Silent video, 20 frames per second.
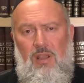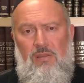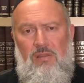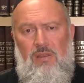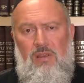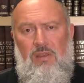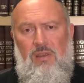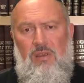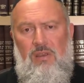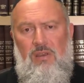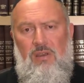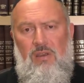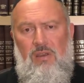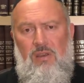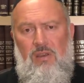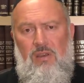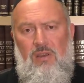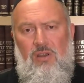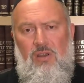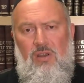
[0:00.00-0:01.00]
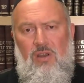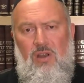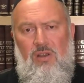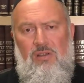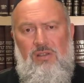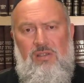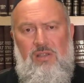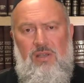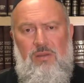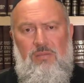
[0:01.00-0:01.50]
the
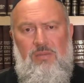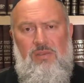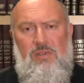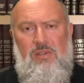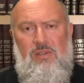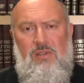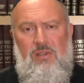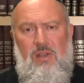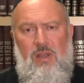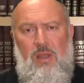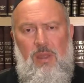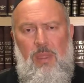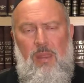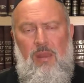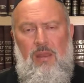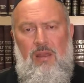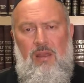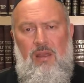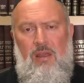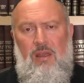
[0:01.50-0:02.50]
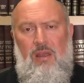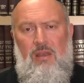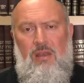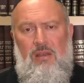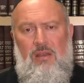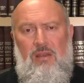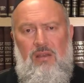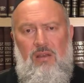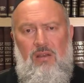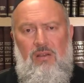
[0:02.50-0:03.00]
concepts
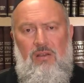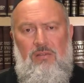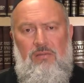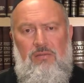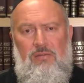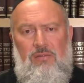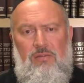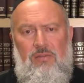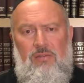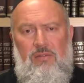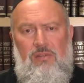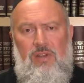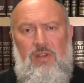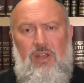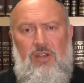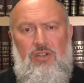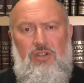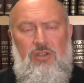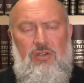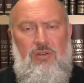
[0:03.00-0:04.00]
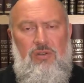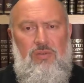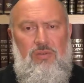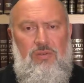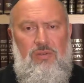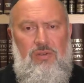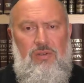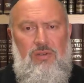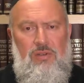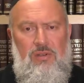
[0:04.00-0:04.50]
of
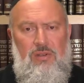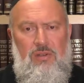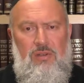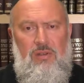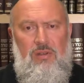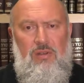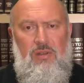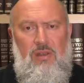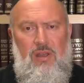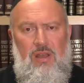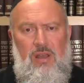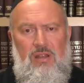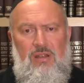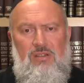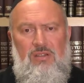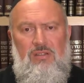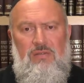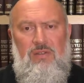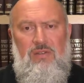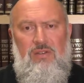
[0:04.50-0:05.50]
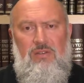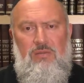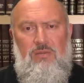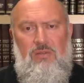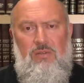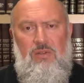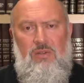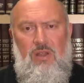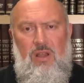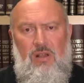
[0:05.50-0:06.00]
nationhood and
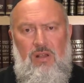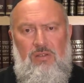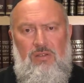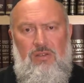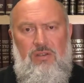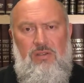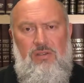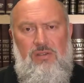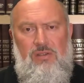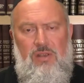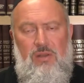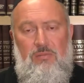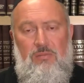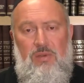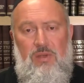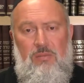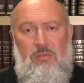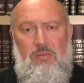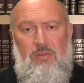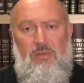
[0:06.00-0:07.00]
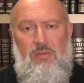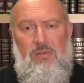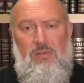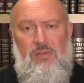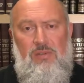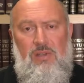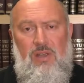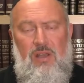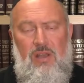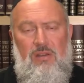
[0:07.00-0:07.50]
individual cultures and
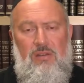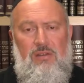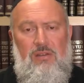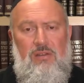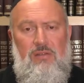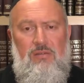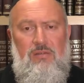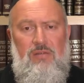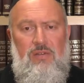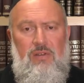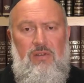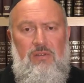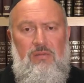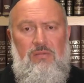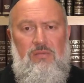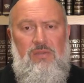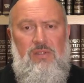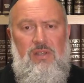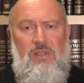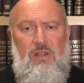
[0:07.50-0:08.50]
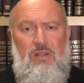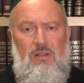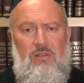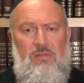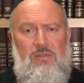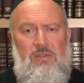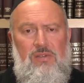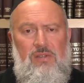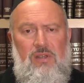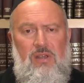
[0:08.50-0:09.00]
peoples and feel
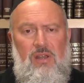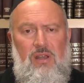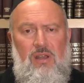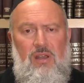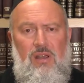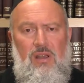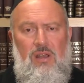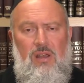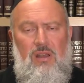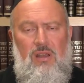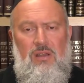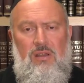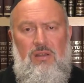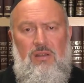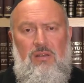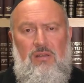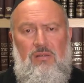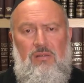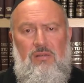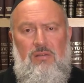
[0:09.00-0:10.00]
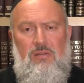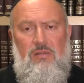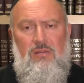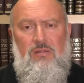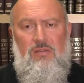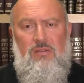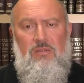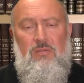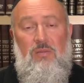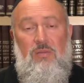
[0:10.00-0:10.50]
themselves
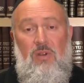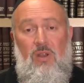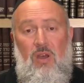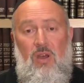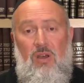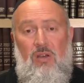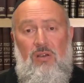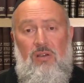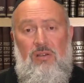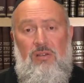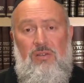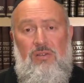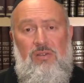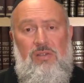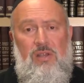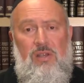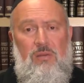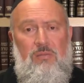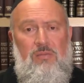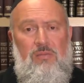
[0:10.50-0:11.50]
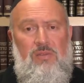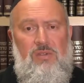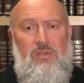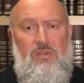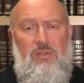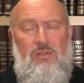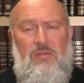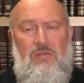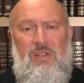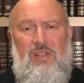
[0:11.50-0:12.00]
to belong to some
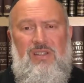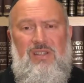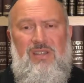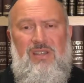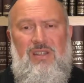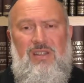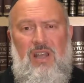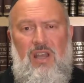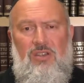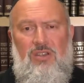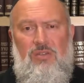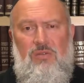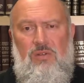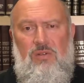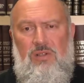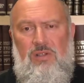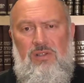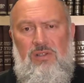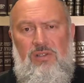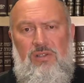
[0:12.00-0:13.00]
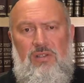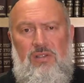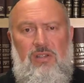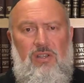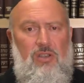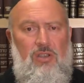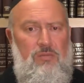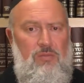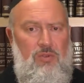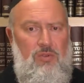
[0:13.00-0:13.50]
sort of internationalist
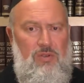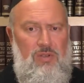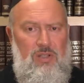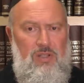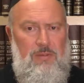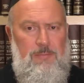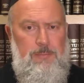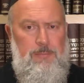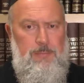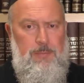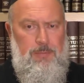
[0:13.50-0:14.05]
community.